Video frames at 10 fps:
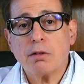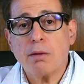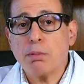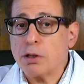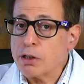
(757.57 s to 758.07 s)

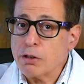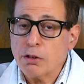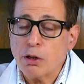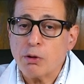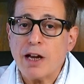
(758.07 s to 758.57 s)
a
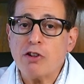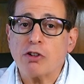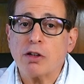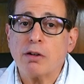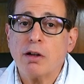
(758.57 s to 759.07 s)
particular
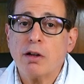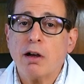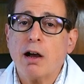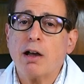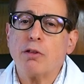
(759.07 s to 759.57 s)
location
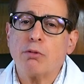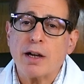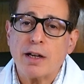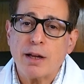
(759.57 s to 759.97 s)
on the right